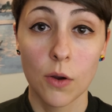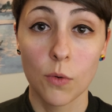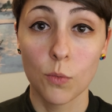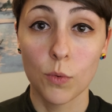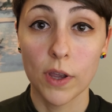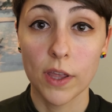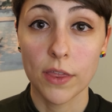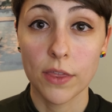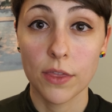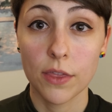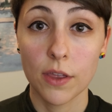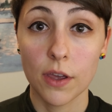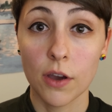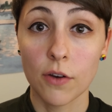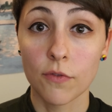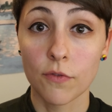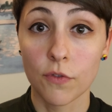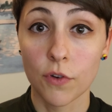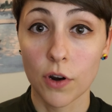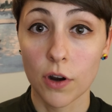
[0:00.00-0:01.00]
with
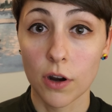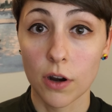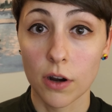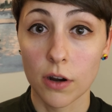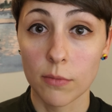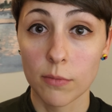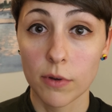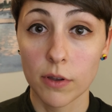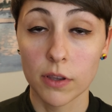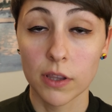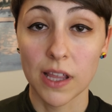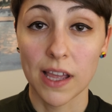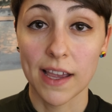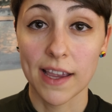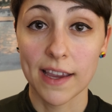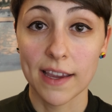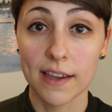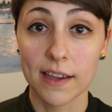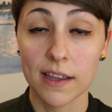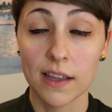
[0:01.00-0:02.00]
a verb
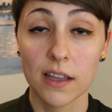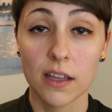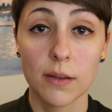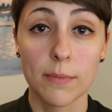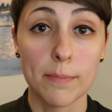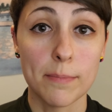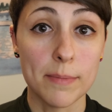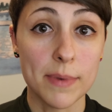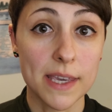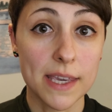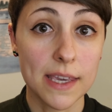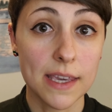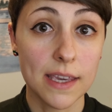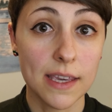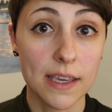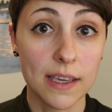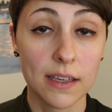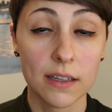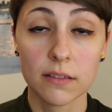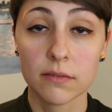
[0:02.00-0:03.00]
like
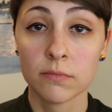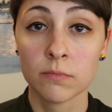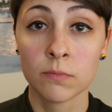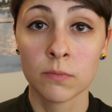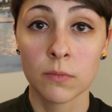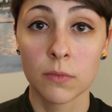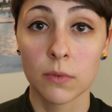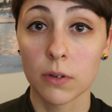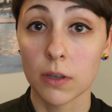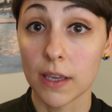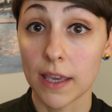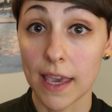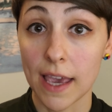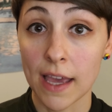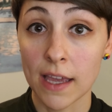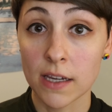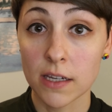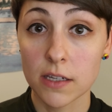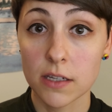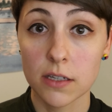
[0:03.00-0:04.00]
be,
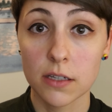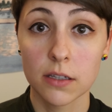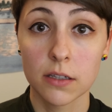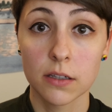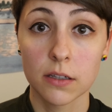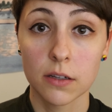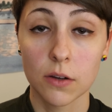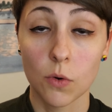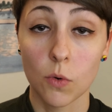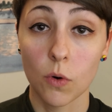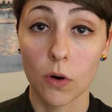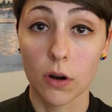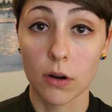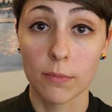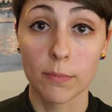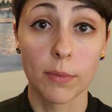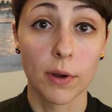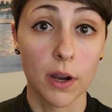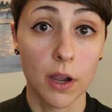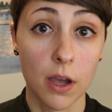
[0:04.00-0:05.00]
get, or
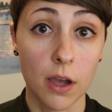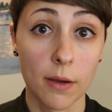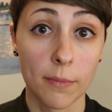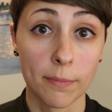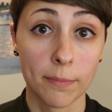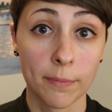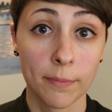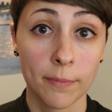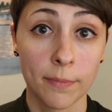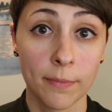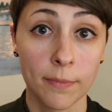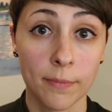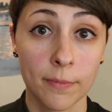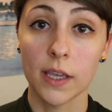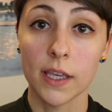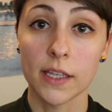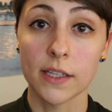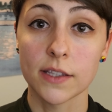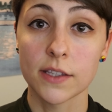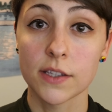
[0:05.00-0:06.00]
become.
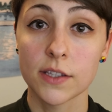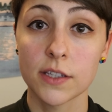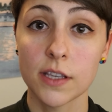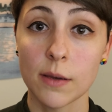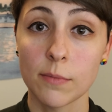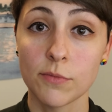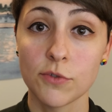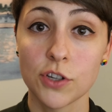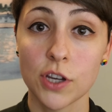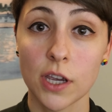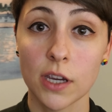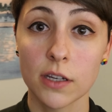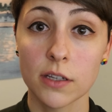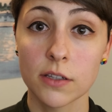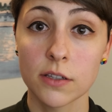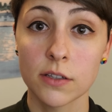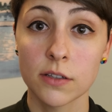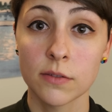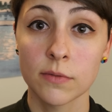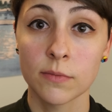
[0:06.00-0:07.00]
It's
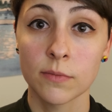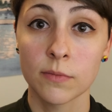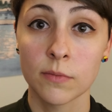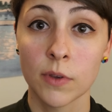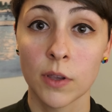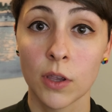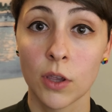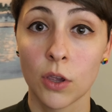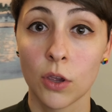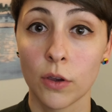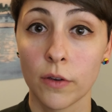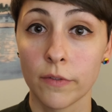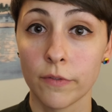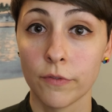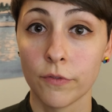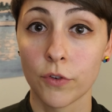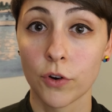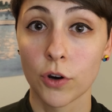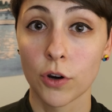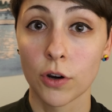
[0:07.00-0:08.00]
subject,
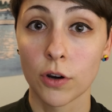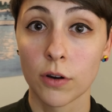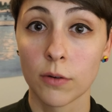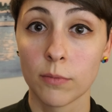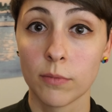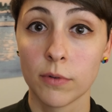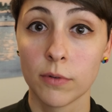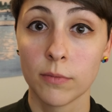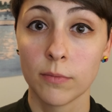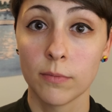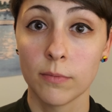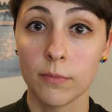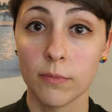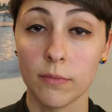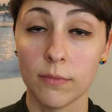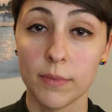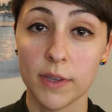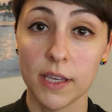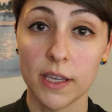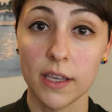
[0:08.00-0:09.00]
verb,
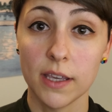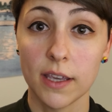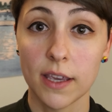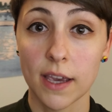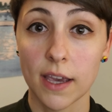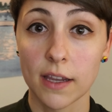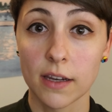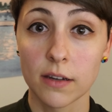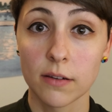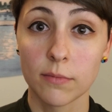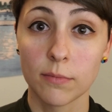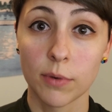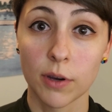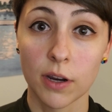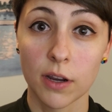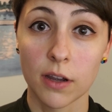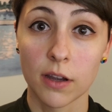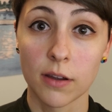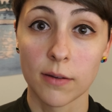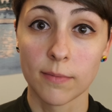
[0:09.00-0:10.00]
be, get,
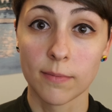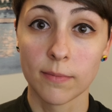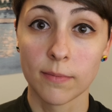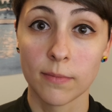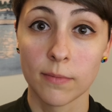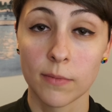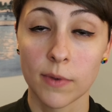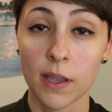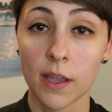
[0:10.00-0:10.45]
become,